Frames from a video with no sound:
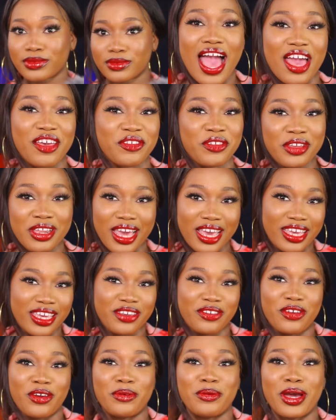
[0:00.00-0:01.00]
I feel like
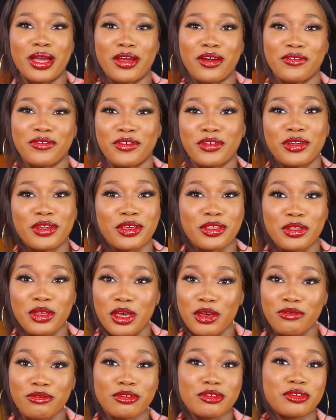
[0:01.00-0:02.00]
if your microphone does not
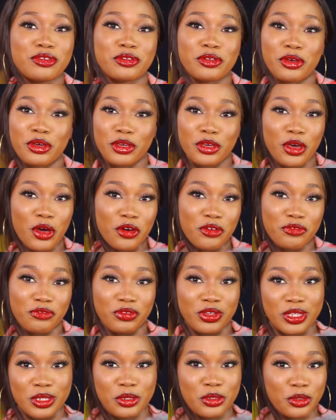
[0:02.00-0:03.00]
even show your
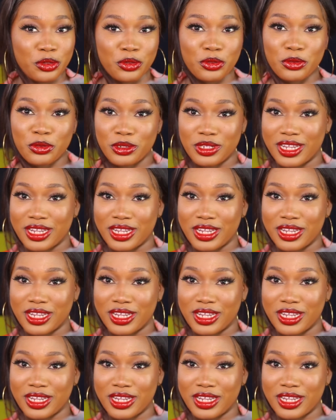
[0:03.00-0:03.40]
video,